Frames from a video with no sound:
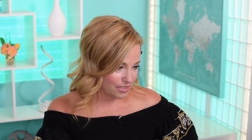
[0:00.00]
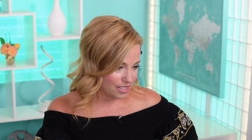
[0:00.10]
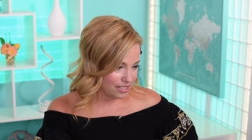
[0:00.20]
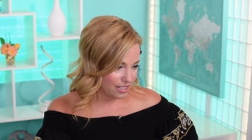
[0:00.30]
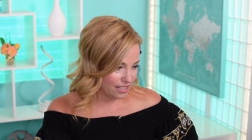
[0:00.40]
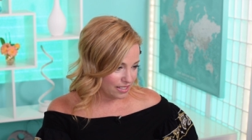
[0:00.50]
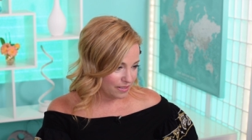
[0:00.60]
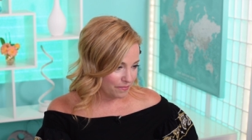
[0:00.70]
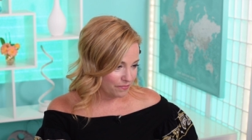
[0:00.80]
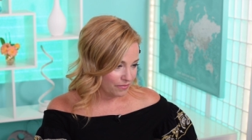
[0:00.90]
Sid,
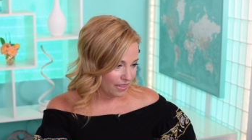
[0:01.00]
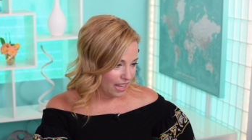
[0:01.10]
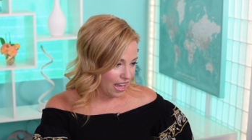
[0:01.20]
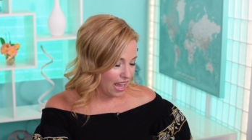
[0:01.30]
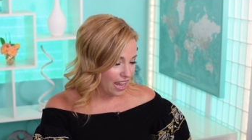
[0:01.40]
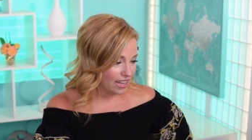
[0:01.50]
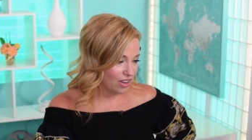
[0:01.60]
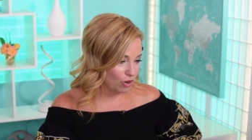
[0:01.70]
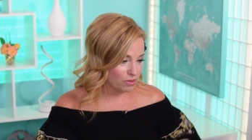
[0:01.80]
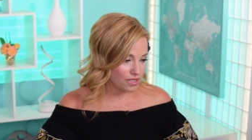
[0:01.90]
I
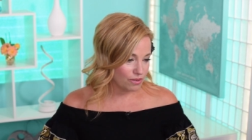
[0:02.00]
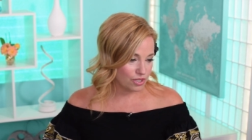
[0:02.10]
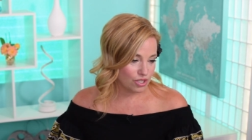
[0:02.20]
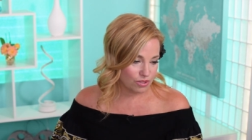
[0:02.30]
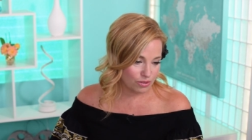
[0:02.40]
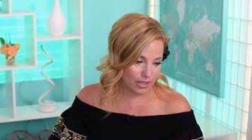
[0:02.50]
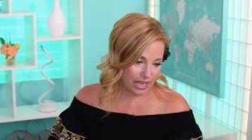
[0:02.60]
hope so too.